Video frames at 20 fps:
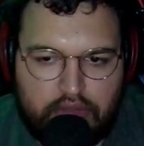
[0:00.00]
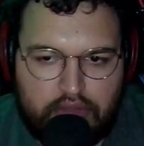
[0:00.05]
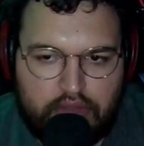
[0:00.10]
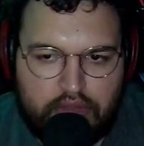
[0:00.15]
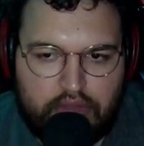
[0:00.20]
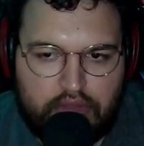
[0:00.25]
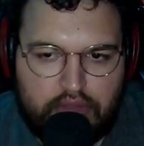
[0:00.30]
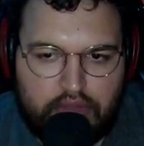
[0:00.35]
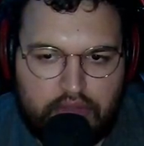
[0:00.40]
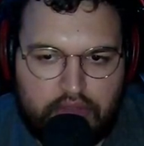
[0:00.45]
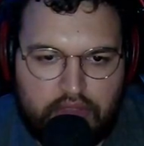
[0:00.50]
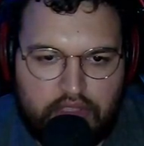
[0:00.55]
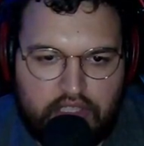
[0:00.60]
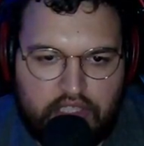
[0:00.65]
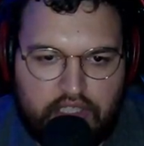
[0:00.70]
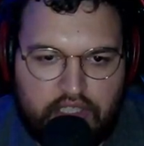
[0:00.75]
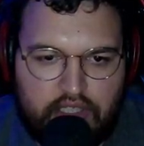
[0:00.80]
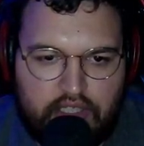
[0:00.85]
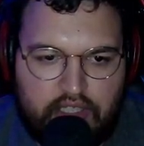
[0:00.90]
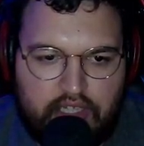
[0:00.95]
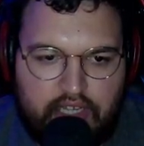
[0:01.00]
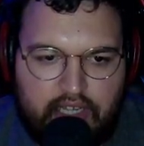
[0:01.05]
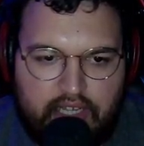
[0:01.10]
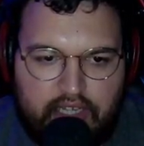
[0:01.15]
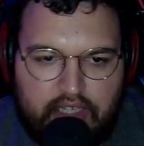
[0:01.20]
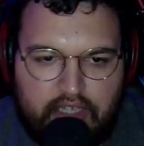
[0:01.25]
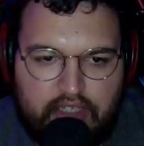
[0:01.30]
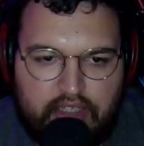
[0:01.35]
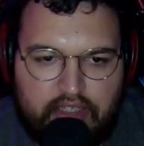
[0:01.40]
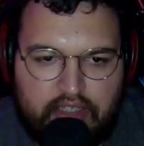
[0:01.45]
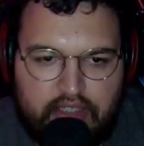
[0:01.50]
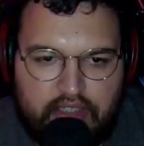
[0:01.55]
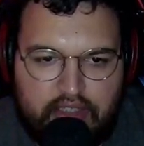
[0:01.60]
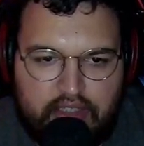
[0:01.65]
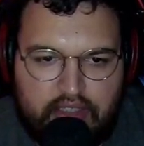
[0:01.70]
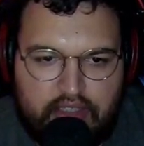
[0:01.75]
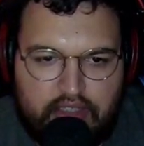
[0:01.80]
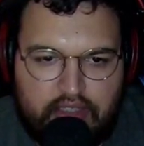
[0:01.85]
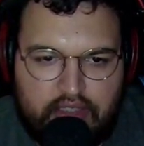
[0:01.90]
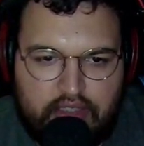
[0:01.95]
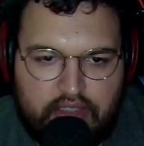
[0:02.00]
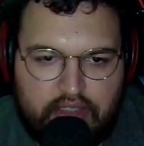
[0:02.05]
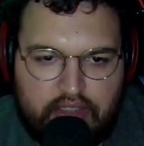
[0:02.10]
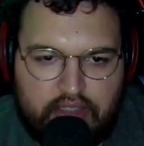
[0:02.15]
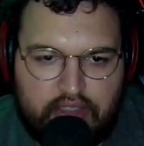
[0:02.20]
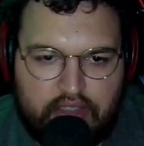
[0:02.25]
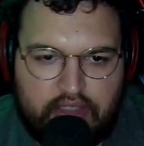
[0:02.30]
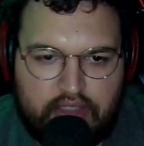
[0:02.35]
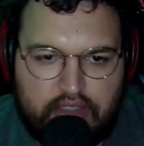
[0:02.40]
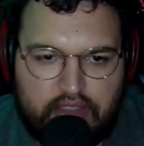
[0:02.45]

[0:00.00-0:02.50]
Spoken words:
(silence)